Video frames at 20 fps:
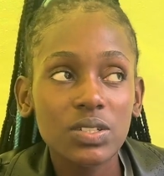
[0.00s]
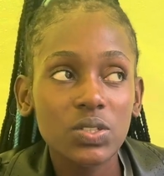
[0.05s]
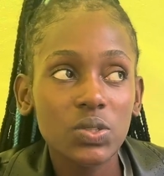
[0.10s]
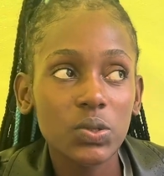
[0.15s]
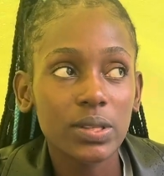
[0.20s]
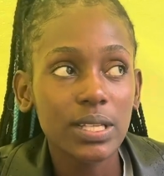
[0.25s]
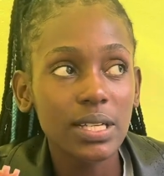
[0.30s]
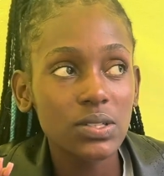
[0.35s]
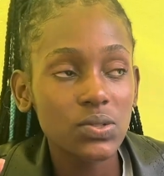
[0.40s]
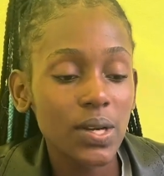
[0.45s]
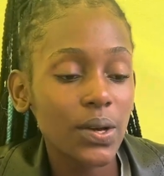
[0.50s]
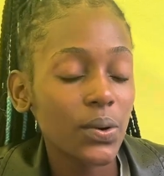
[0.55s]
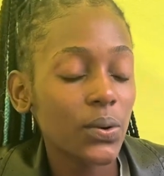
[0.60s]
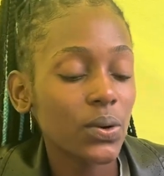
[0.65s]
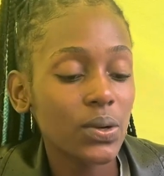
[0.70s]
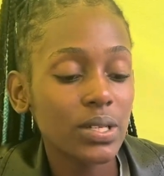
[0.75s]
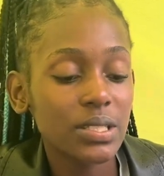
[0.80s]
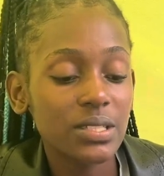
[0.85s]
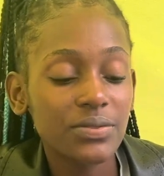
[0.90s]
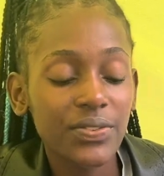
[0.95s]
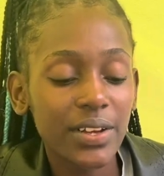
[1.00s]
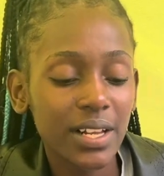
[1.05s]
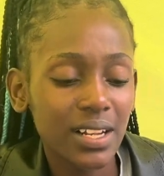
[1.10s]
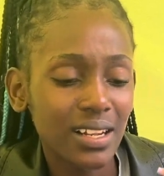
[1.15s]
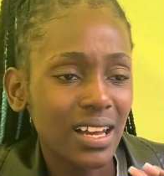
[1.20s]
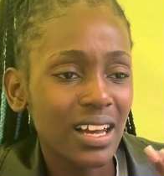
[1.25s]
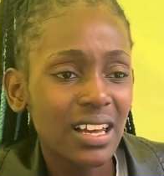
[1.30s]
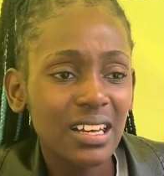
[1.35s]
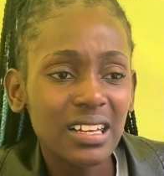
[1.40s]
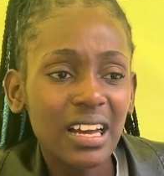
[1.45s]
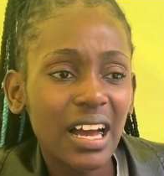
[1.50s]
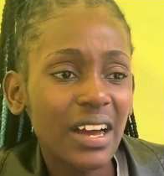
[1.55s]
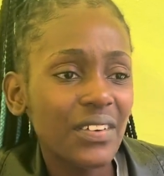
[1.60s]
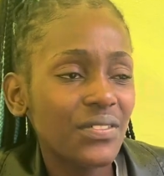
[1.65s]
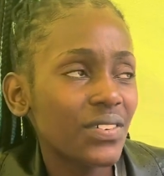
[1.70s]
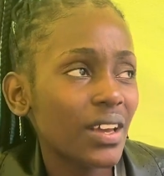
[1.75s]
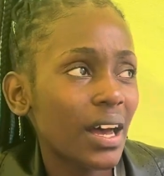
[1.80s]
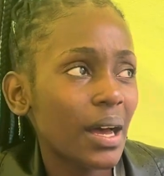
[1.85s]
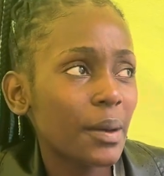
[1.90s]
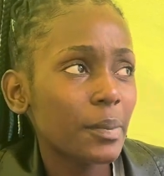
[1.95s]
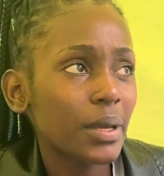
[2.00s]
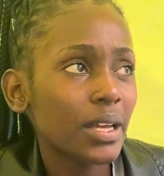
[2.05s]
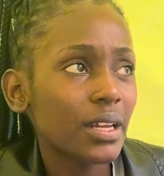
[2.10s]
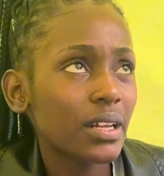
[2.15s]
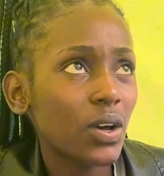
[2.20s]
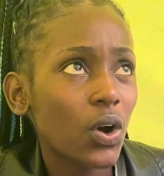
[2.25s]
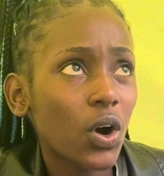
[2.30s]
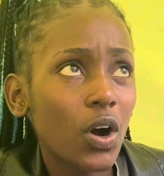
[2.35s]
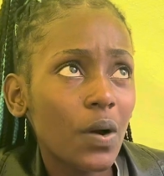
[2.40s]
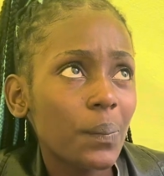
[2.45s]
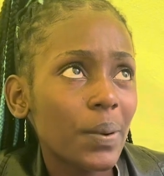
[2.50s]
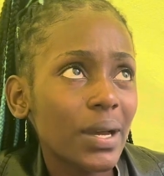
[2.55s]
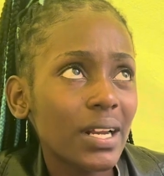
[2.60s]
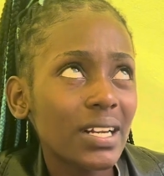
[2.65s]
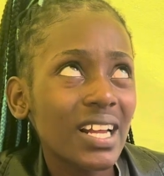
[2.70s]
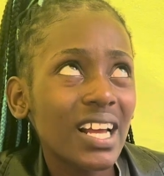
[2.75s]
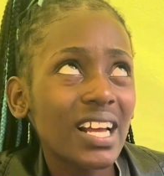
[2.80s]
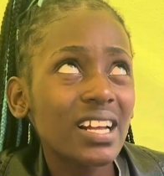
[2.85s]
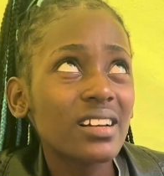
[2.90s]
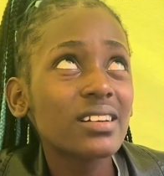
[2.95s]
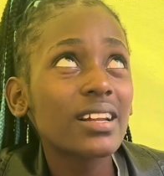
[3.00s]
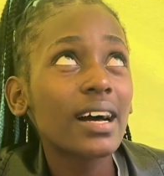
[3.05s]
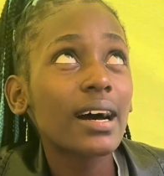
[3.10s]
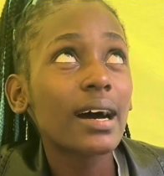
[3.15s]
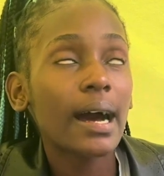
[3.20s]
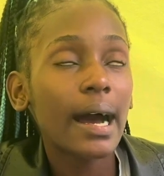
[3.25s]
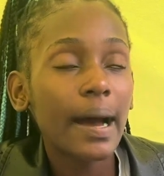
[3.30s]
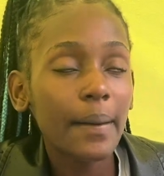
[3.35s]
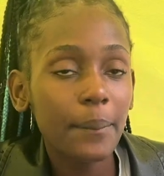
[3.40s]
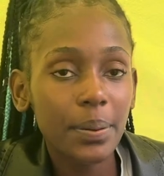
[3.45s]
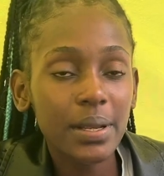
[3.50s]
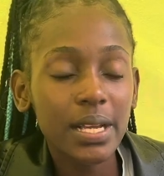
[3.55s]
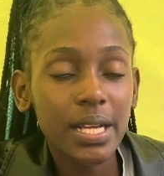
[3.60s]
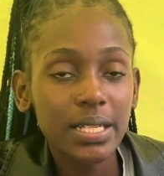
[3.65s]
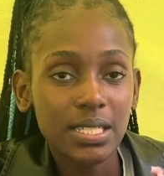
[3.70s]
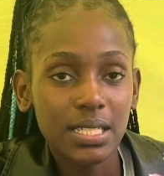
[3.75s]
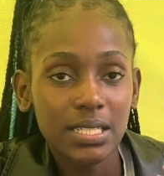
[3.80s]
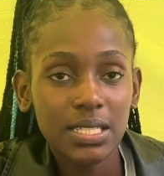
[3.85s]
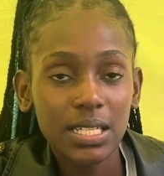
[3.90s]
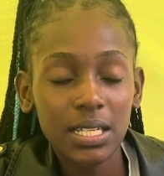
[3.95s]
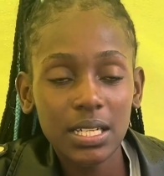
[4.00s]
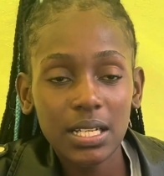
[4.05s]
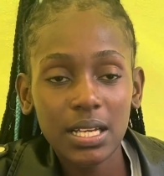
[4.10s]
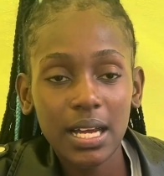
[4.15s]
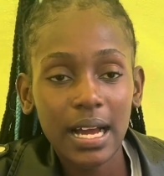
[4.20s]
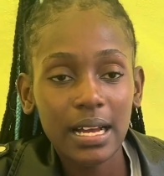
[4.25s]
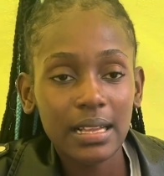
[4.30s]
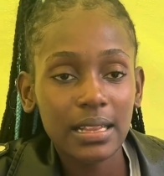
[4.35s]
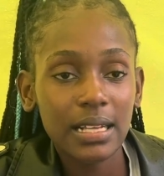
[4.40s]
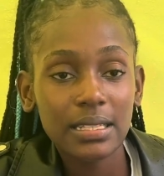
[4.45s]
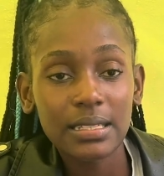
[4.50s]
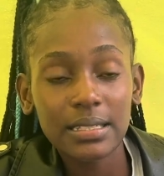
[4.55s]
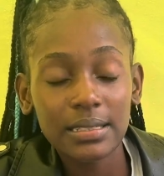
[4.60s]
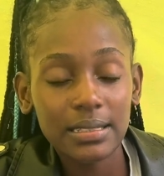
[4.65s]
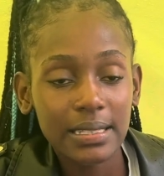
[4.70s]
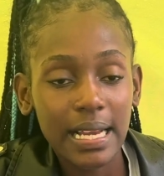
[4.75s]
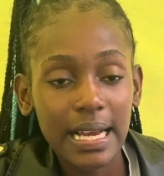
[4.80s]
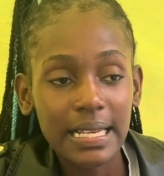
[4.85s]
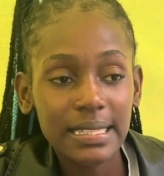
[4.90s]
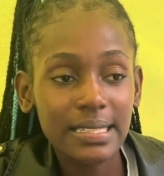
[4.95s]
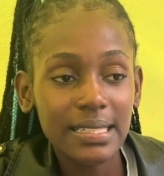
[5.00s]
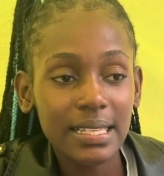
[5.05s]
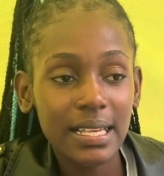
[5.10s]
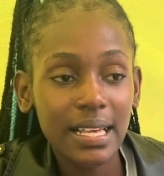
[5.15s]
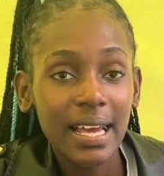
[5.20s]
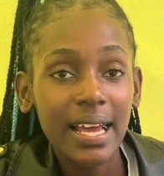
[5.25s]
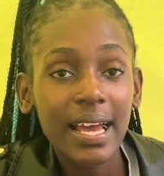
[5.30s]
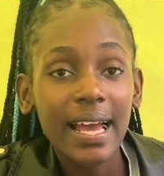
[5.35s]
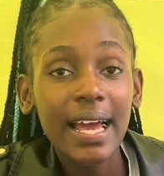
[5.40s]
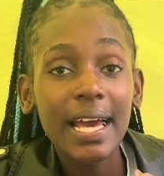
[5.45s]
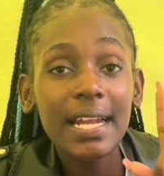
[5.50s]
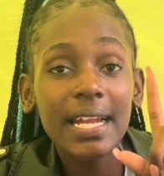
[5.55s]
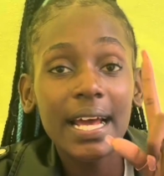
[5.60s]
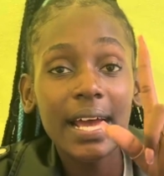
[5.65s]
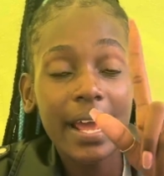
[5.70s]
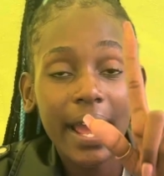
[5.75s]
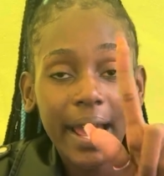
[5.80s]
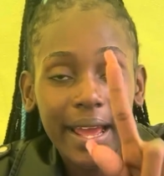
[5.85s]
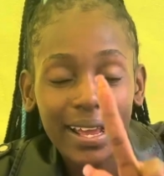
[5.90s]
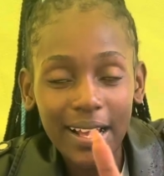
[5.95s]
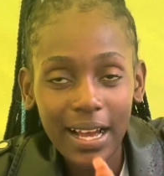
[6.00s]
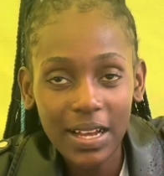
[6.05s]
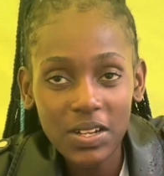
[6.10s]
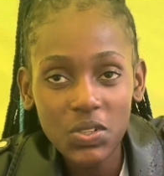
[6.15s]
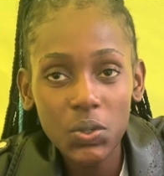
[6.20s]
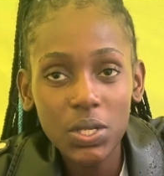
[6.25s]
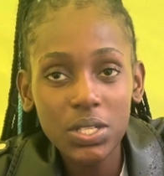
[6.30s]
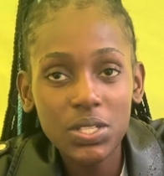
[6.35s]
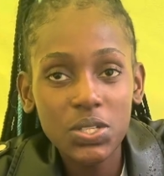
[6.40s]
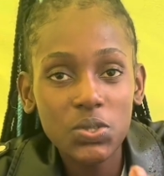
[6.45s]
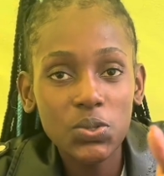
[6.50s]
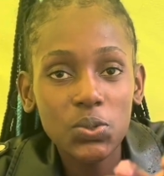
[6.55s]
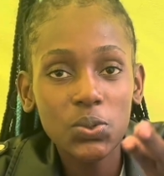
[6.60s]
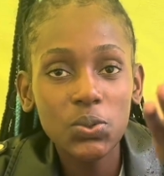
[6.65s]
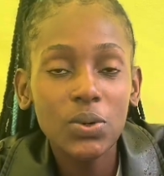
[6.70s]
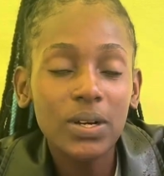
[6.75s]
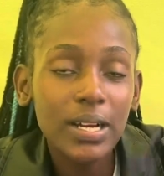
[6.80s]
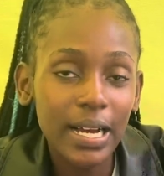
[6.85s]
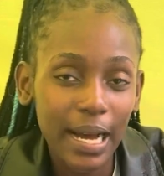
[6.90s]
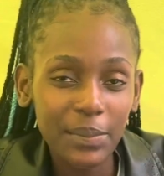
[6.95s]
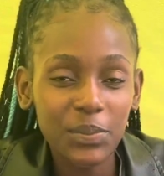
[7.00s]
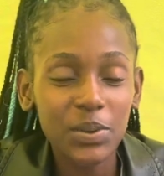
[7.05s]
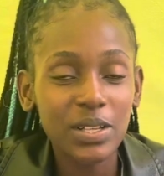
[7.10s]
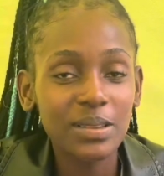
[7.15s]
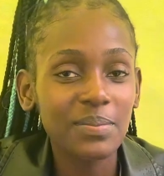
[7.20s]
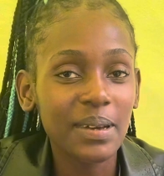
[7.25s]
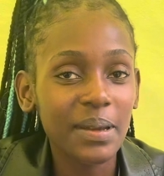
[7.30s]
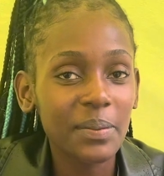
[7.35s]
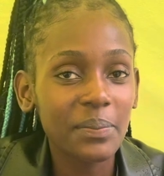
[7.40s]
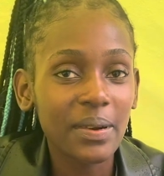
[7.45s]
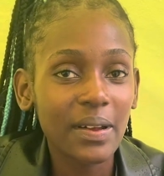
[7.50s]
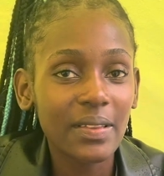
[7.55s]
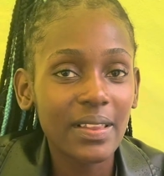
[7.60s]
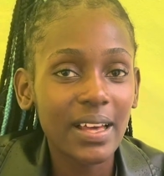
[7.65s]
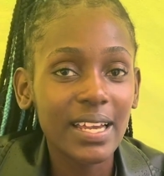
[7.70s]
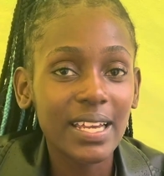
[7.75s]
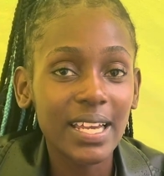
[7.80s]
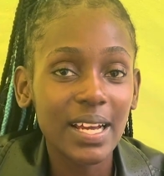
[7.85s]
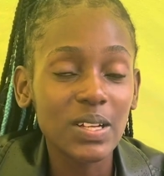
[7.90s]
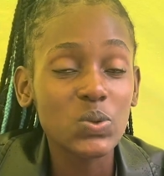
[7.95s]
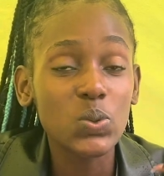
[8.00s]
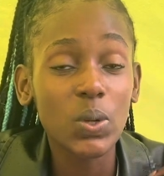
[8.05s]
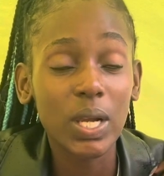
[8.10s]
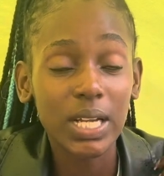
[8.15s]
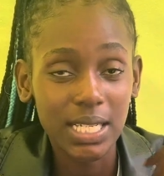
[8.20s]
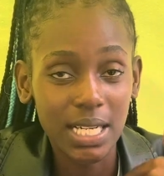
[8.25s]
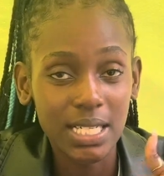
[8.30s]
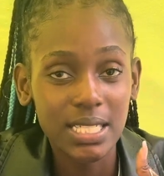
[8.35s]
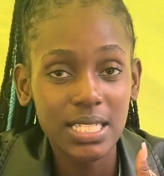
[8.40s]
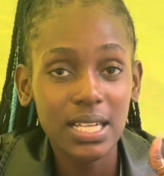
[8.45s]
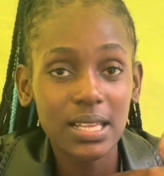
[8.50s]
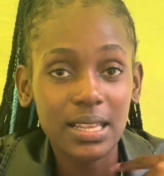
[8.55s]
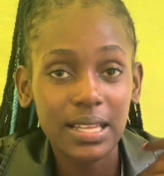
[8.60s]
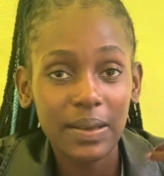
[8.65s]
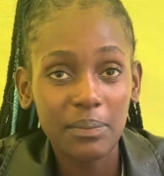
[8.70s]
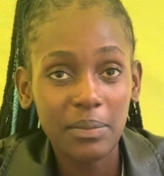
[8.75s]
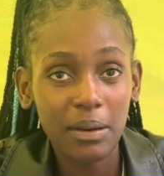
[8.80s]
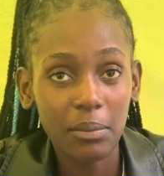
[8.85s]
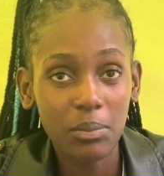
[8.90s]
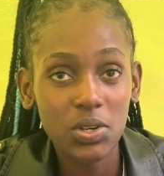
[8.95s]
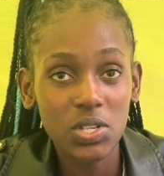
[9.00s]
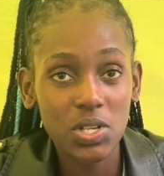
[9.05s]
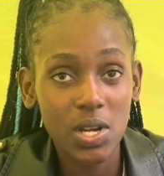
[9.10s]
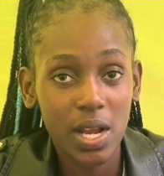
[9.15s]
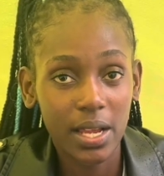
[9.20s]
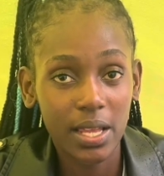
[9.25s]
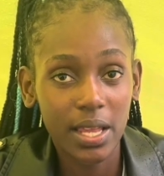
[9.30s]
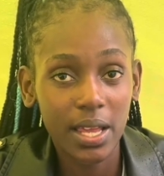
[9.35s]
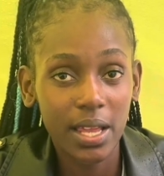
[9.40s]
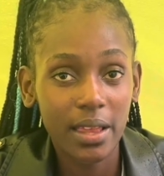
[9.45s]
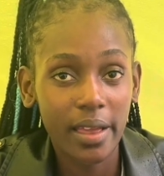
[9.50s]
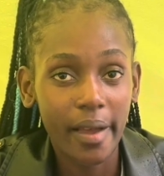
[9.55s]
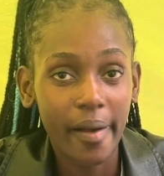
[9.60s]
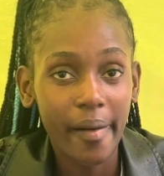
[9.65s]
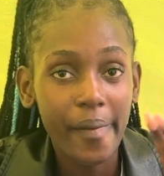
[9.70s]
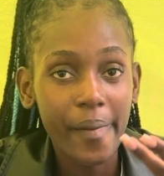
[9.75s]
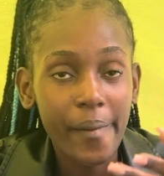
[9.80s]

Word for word: So that's why I always feel I mean open and uh, happy entertaining others dancing, and I, I can't wait to come with my brother here to entertain them, Babushka Kenya,